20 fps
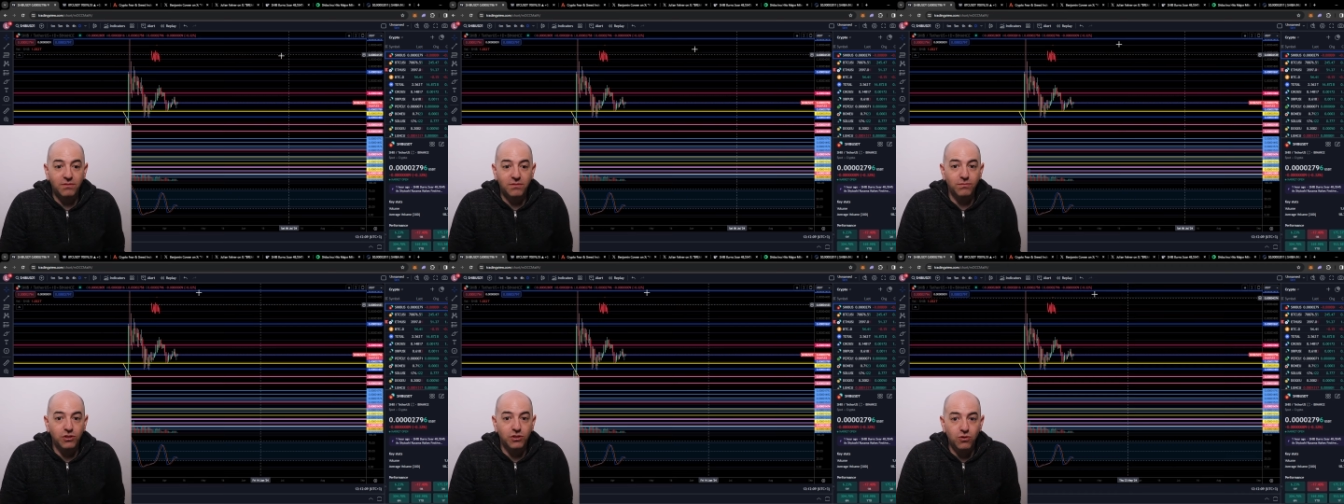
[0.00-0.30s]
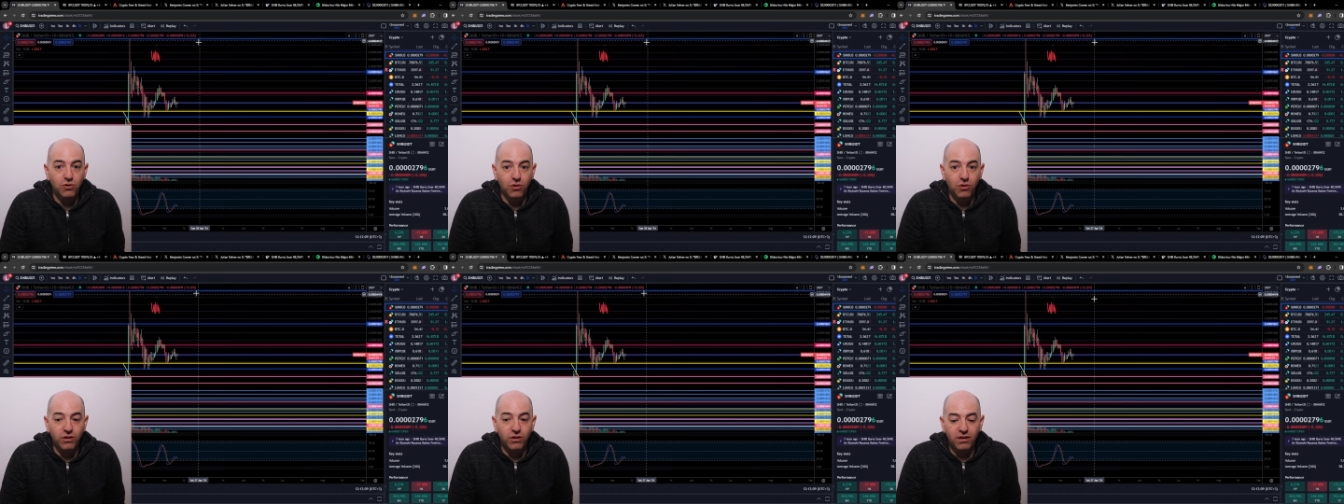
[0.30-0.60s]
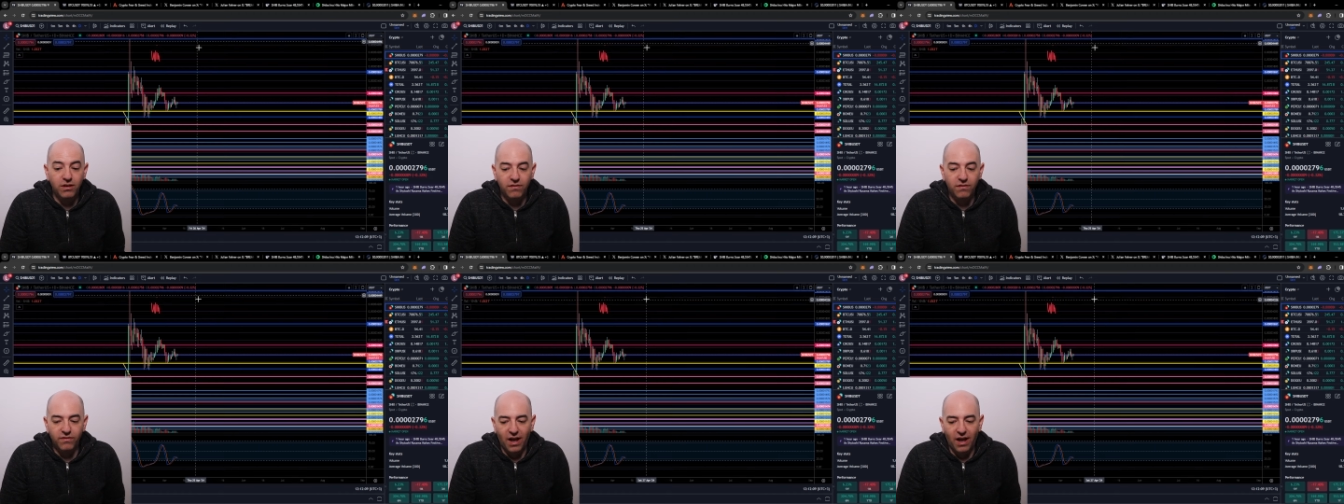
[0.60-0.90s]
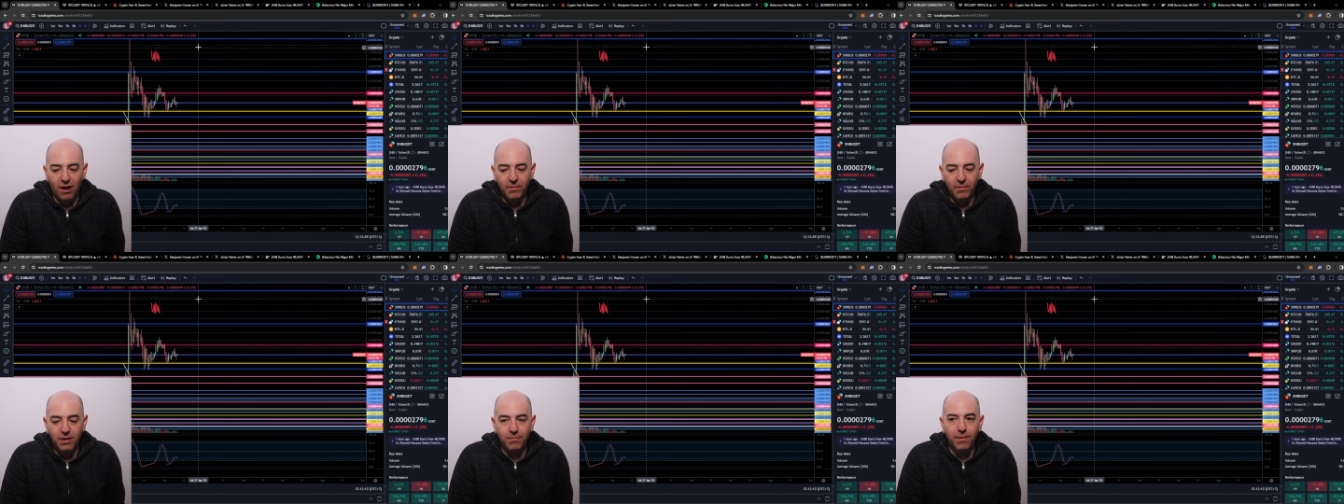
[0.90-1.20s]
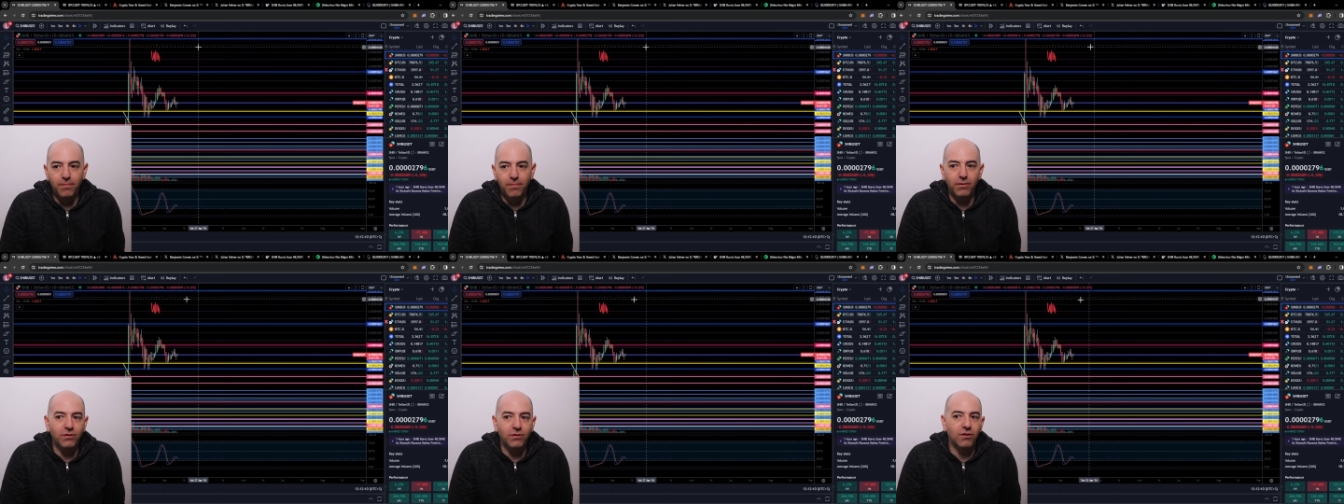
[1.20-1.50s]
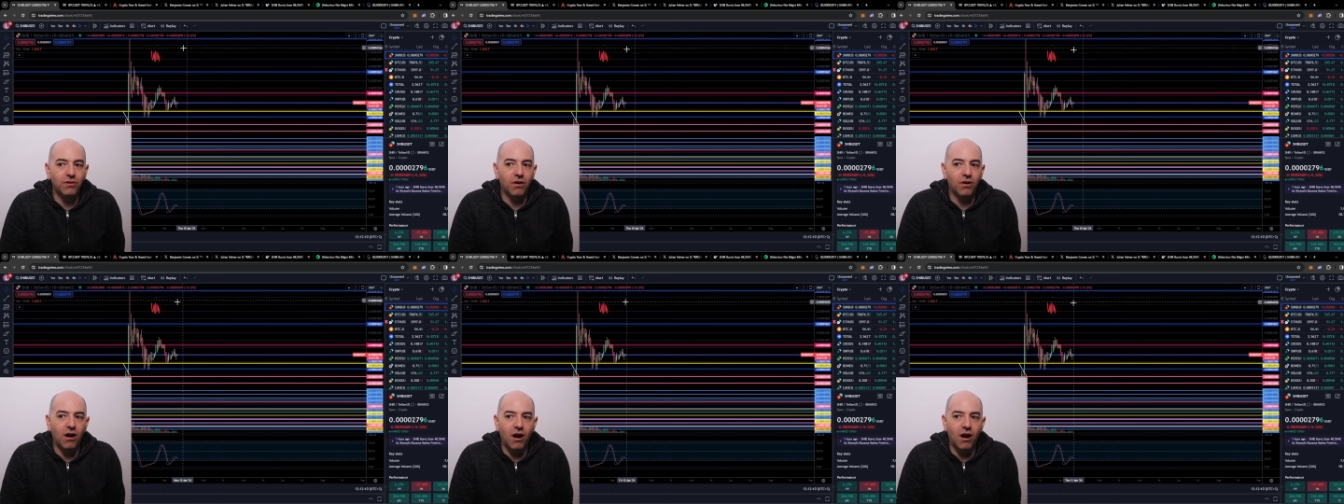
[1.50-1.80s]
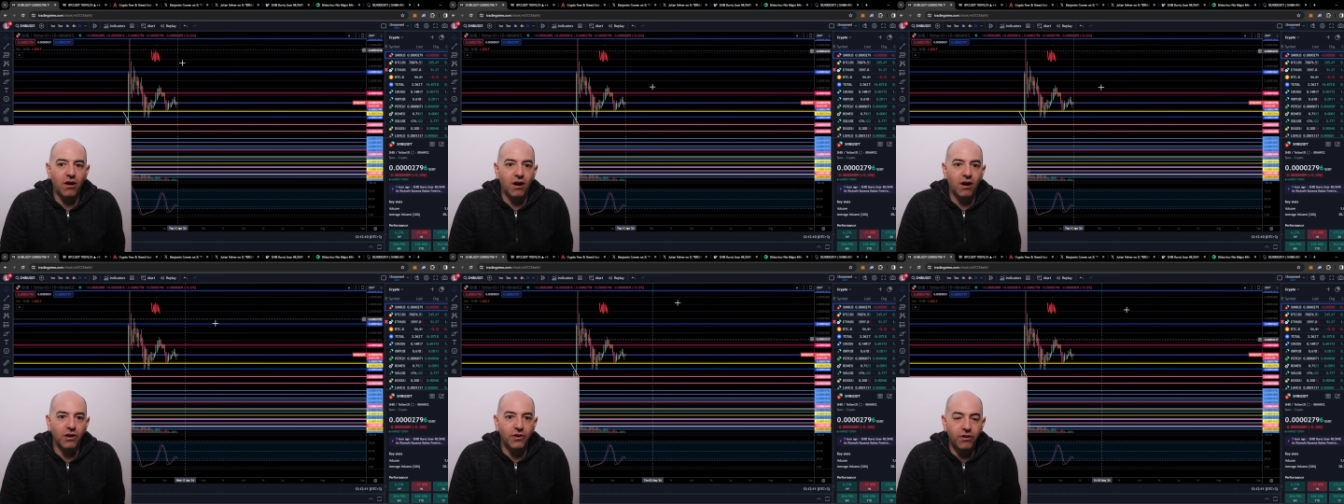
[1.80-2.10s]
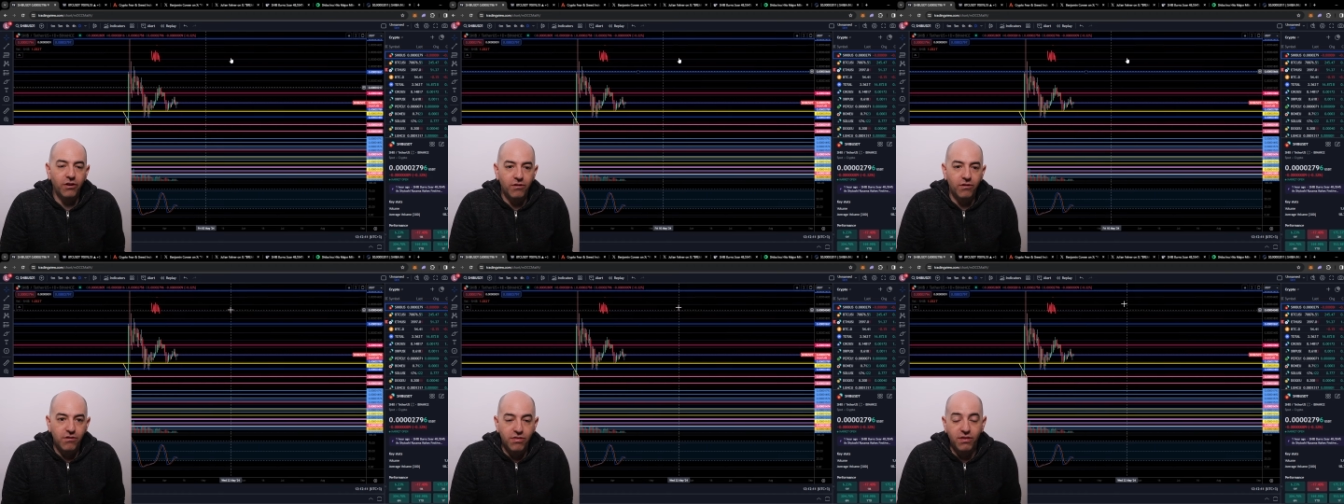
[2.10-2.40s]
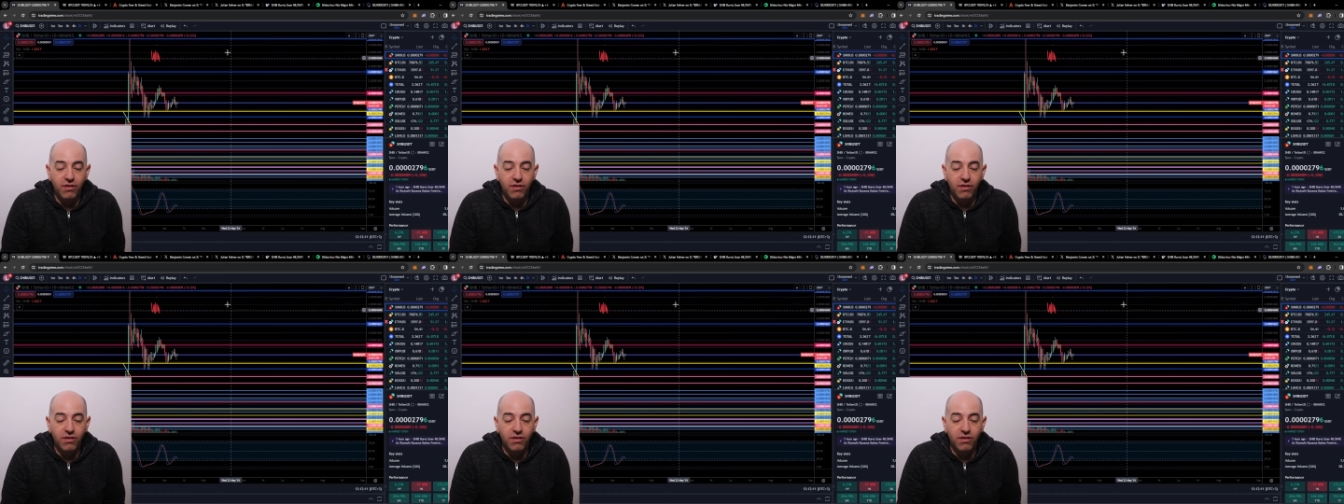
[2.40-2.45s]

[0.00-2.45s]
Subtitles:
majority of how many people there are on Earth.